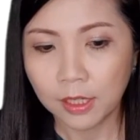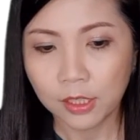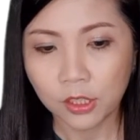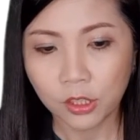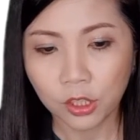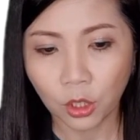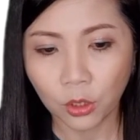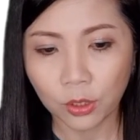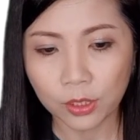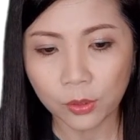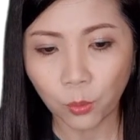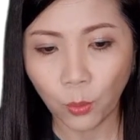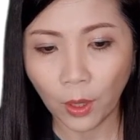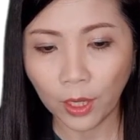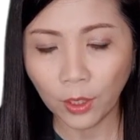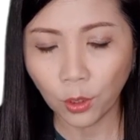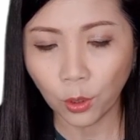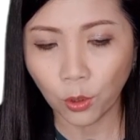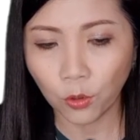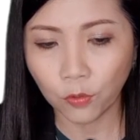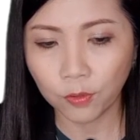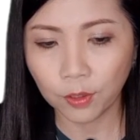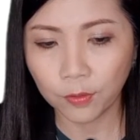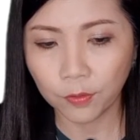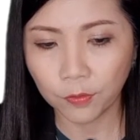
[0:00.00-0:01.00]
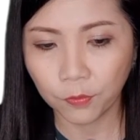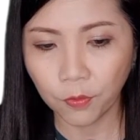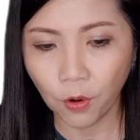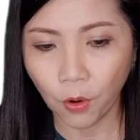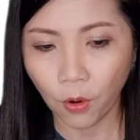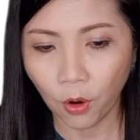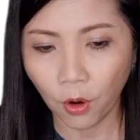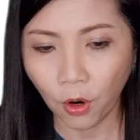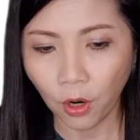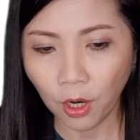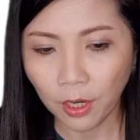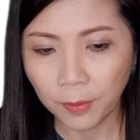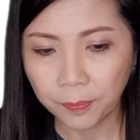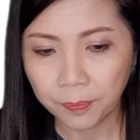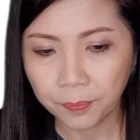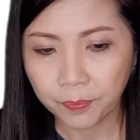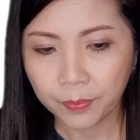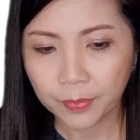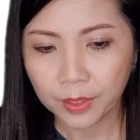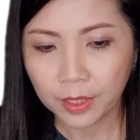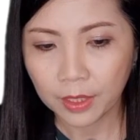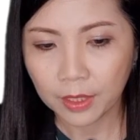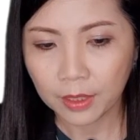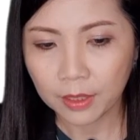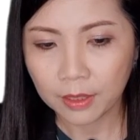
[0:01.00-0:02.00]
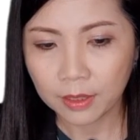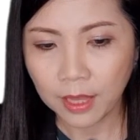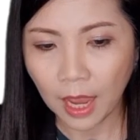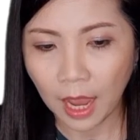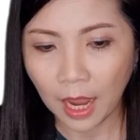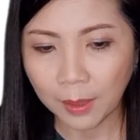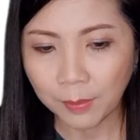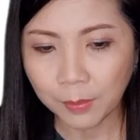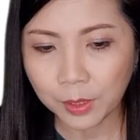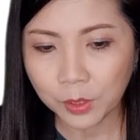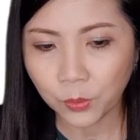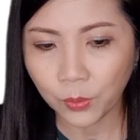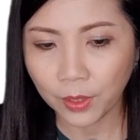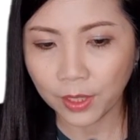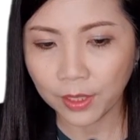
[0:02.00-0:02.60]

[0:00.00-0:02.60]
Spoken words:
So it's 1 over 4 times